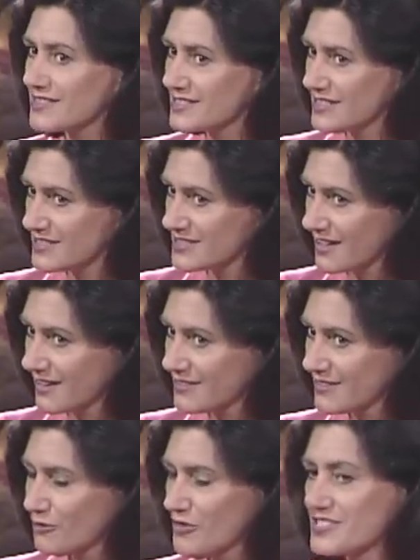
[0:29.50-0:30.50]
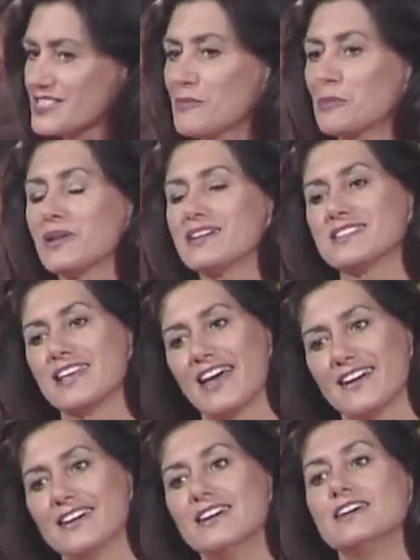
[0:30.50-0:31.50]
season with the Summer Place
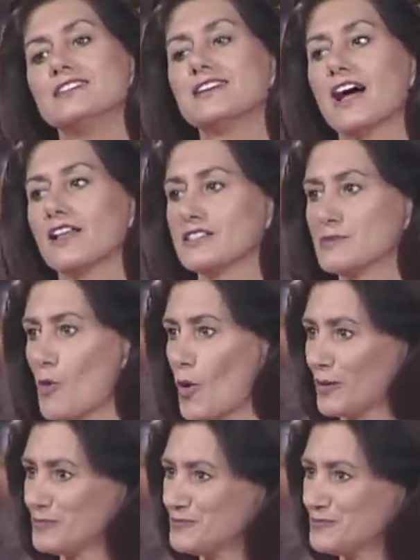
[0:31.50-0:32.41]
Theater. Tell us more.